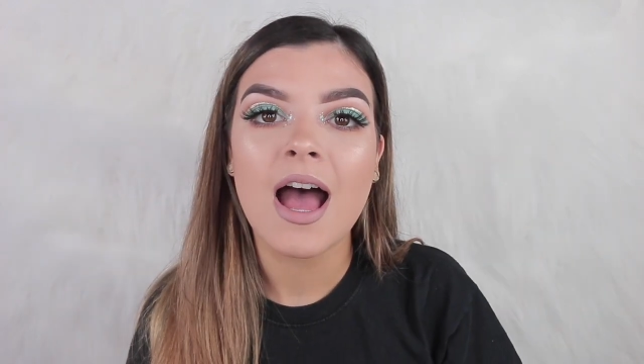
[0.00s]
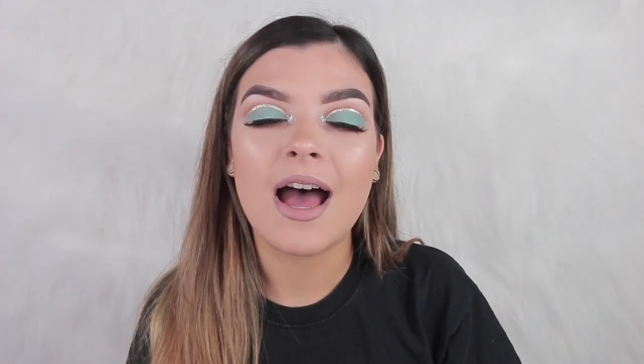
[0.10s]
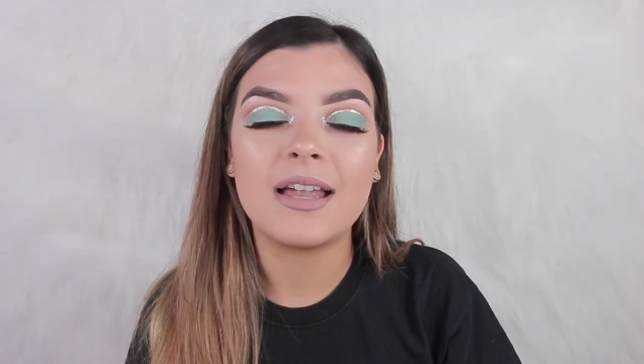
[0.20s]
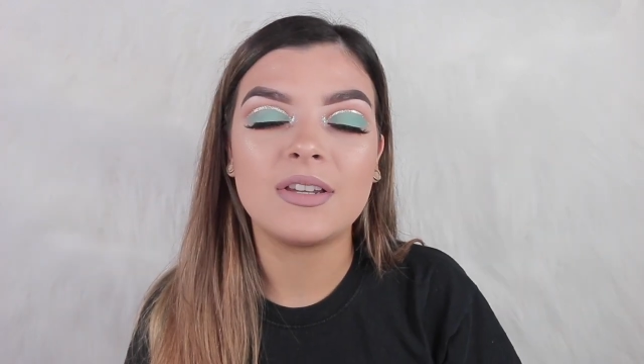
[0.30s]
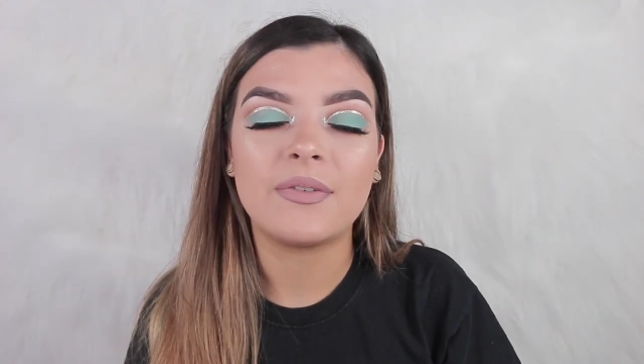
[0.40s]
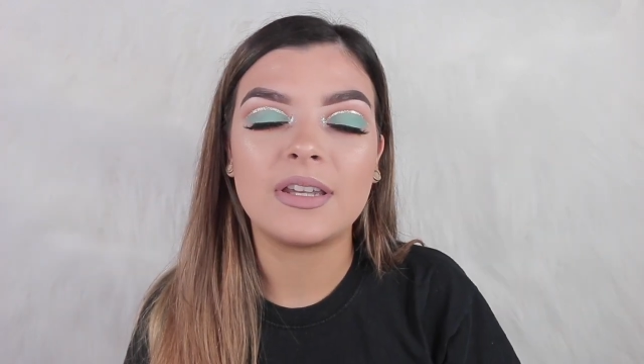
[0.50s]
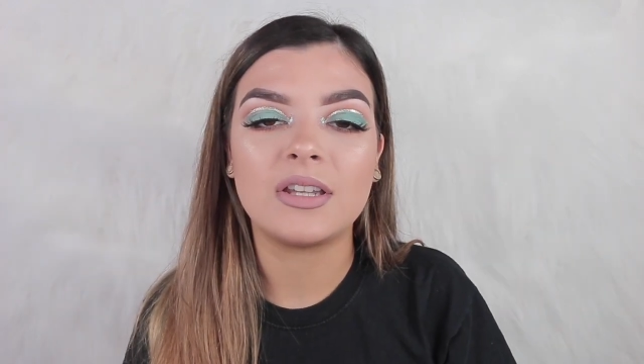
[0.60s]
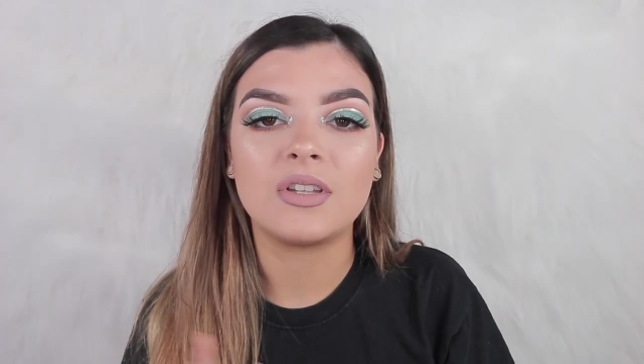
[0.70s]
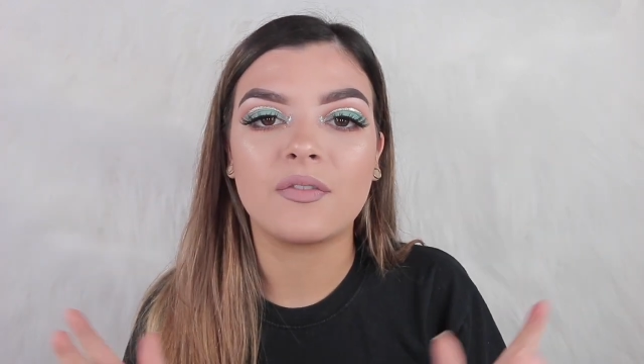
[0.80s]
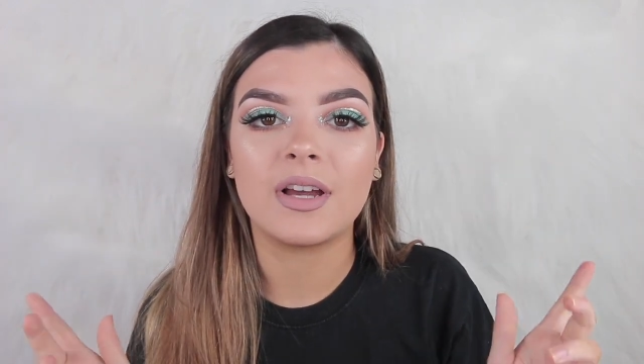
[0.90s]
And if you
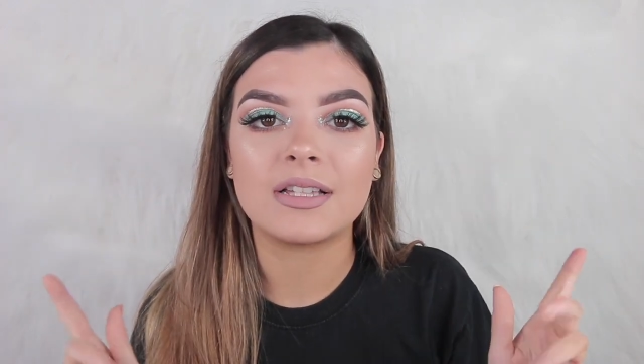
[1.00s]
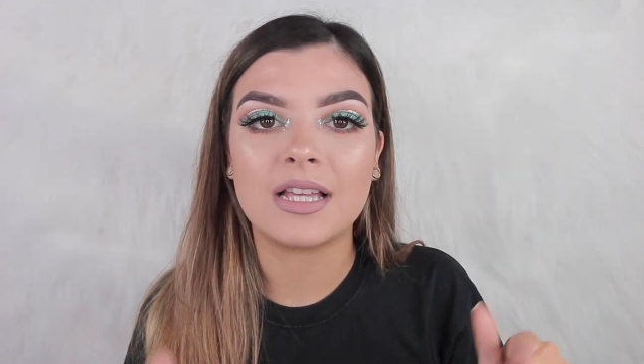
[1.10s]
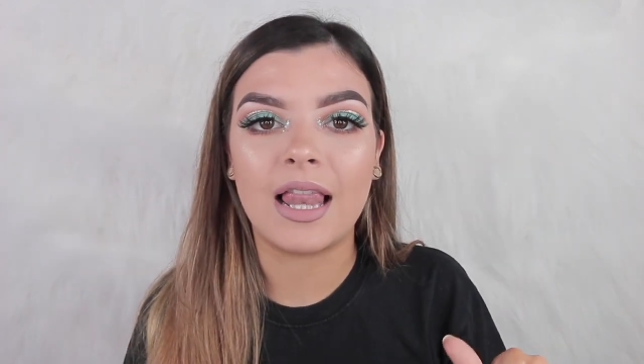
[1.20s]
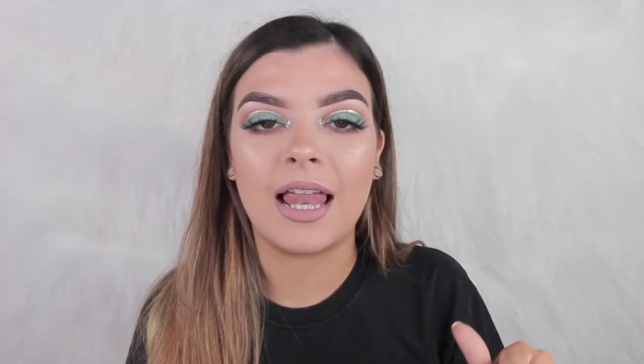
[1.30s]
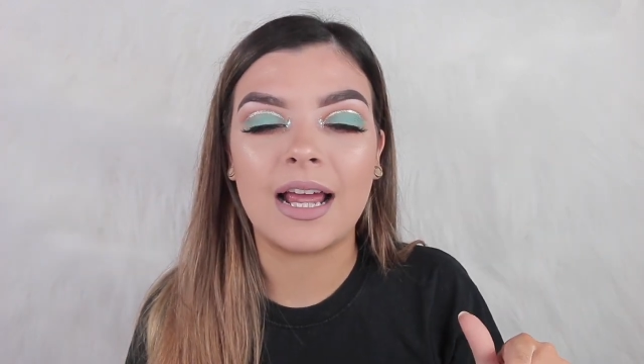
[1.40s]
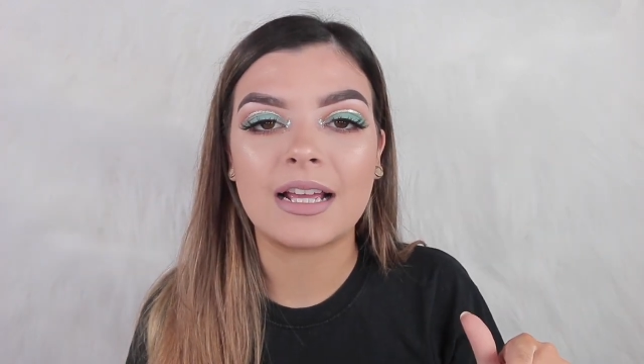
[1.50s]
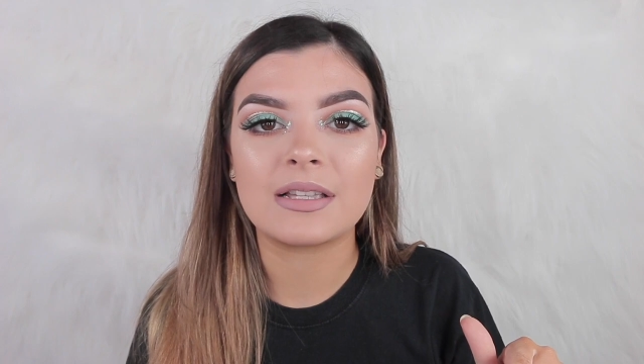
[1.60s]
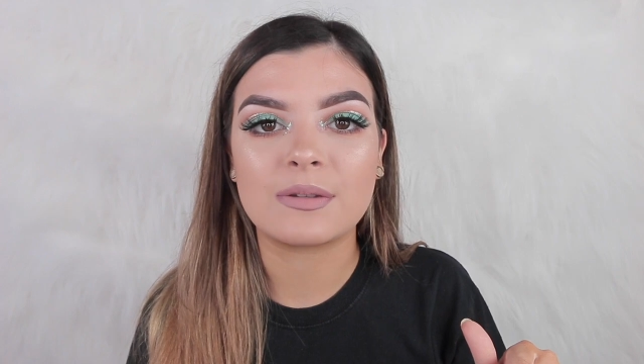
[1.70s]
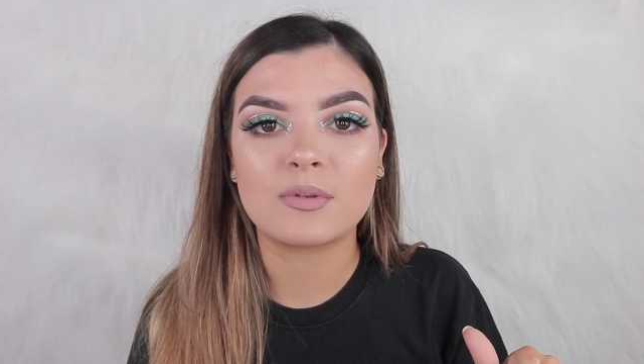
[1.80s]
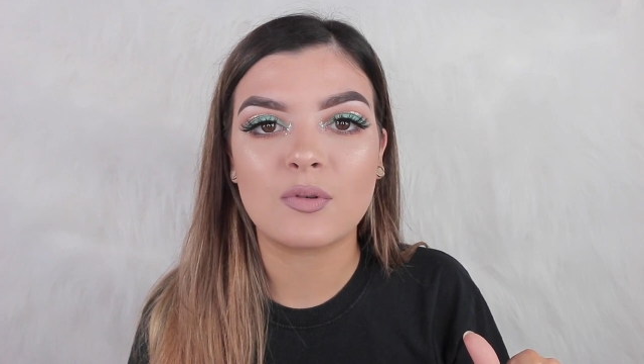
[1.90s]
did, don't forget to like
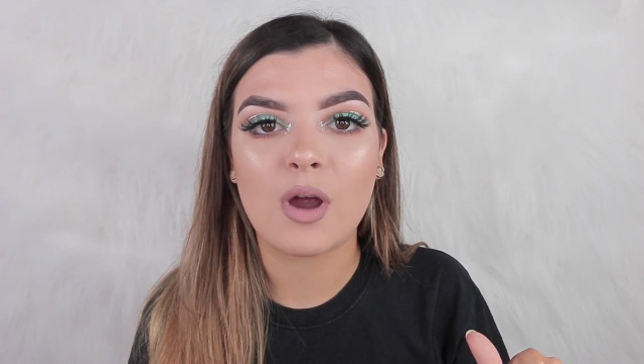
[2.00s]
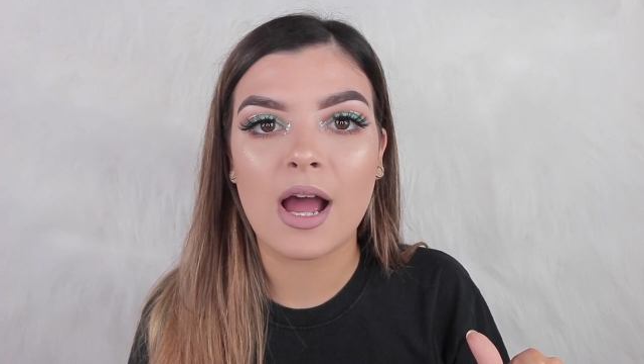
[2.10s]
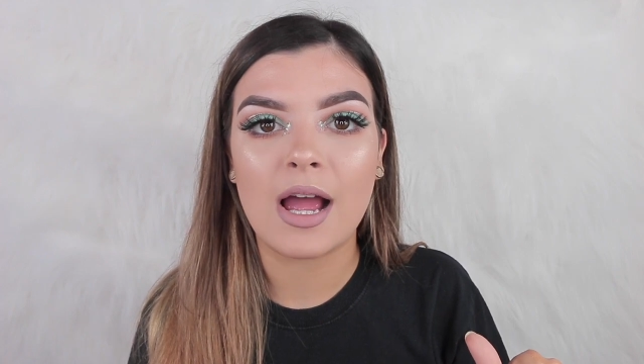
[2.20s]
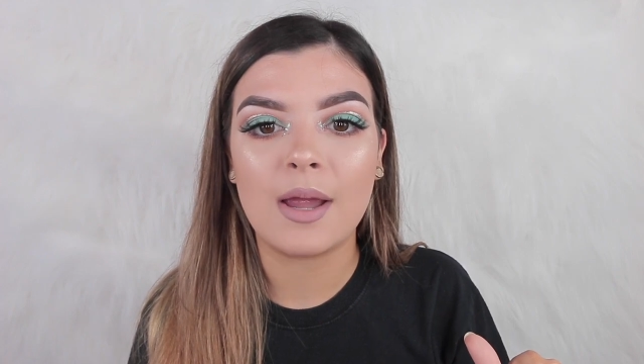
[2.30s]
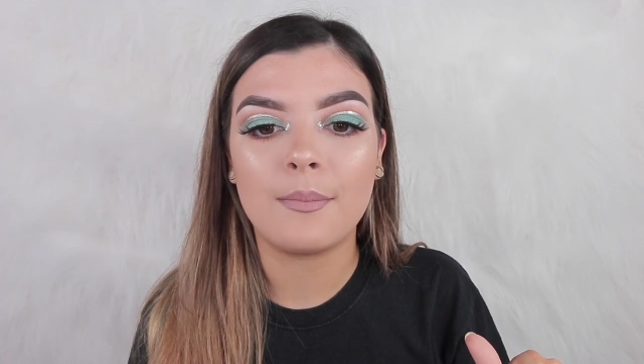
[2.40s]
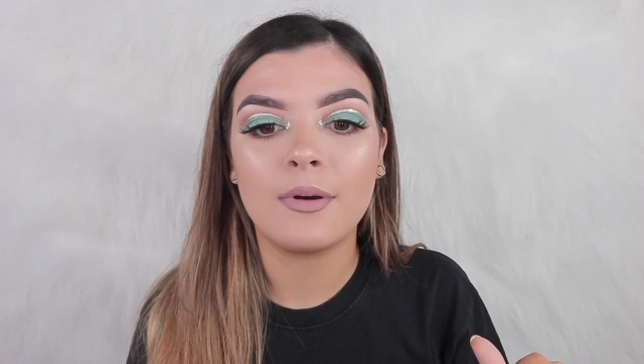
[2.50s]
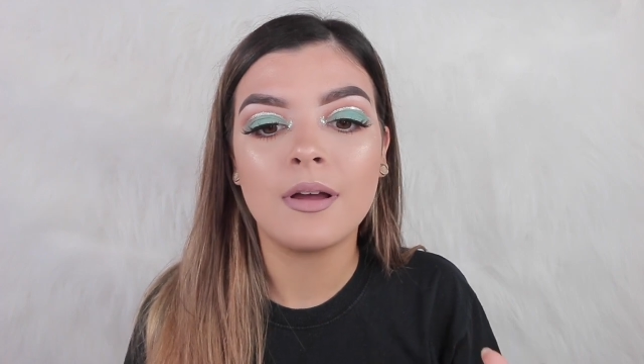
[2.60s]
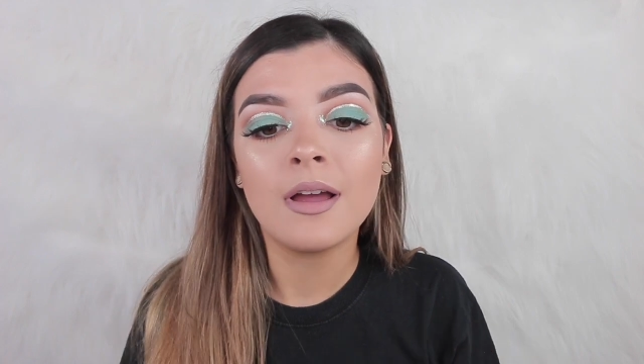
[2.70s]
and subscribe.